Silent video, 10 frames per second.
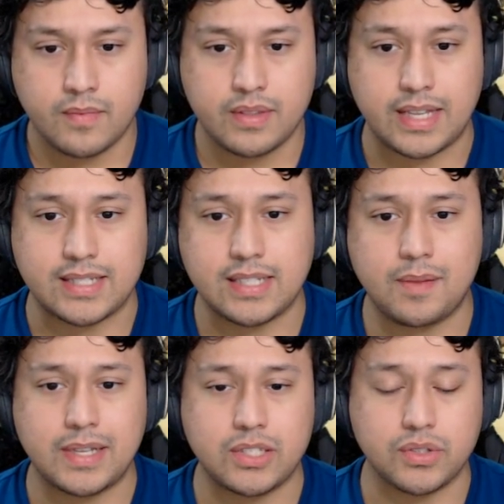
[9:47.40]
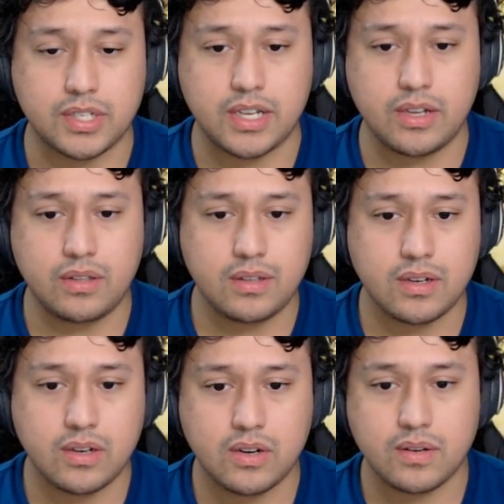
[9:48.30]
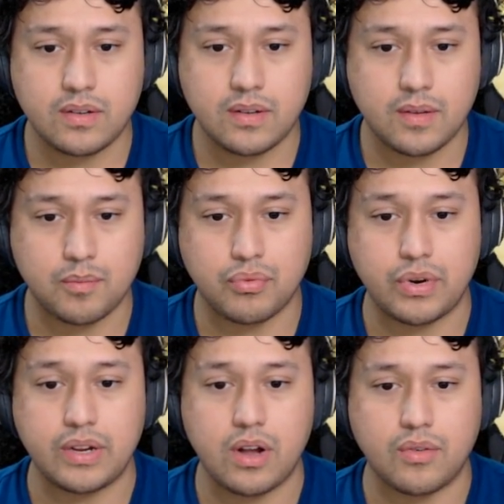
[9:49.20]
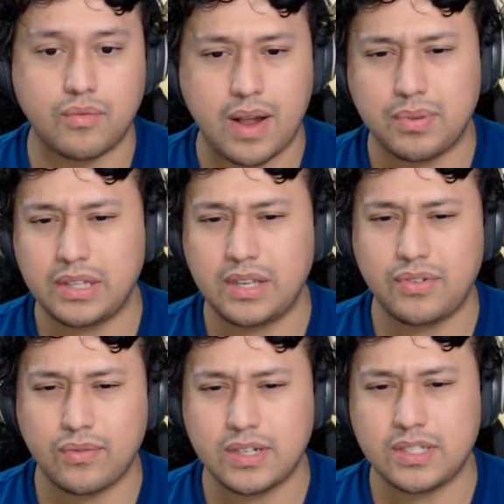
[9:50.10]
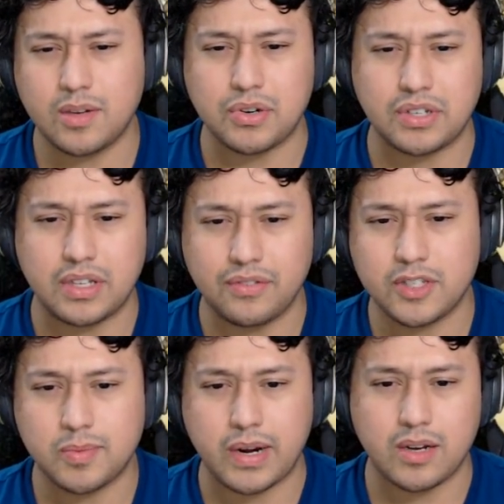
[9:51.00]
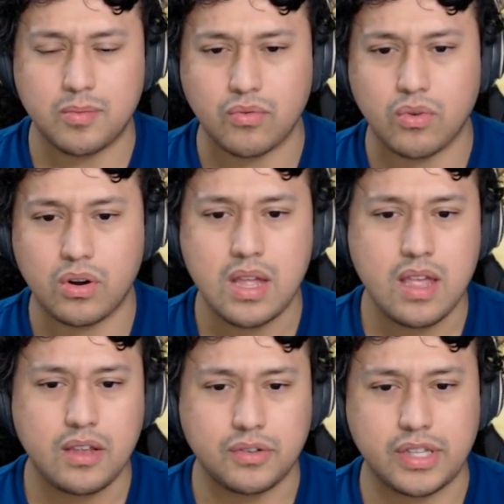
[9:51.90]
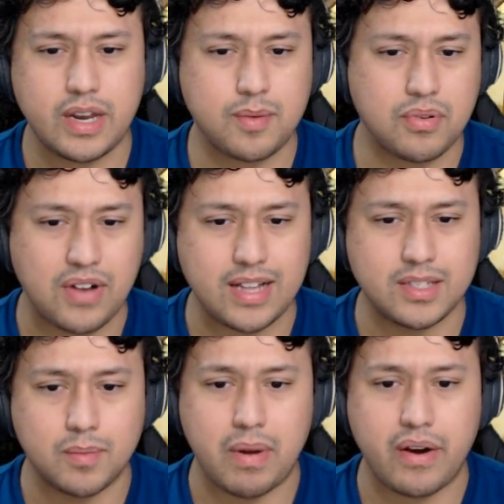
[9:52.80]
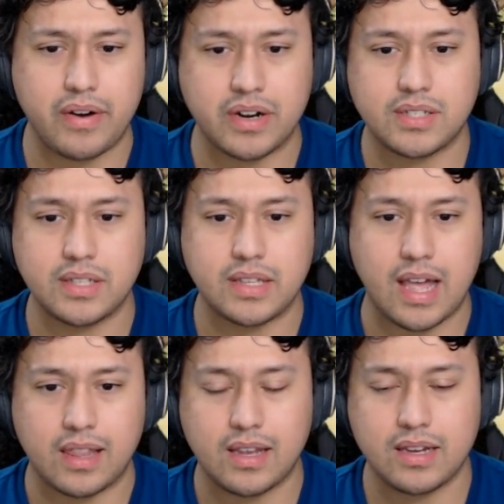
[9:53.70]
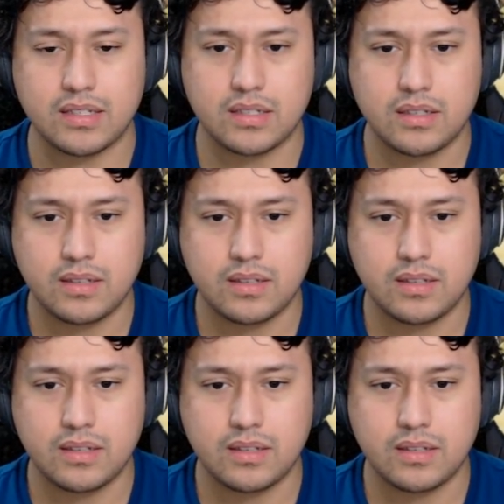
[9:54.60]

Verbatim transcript: That's his elemental skill. I believe it raises up your defense, but I could be wrong. You'll see that it provides a barrier to the allies.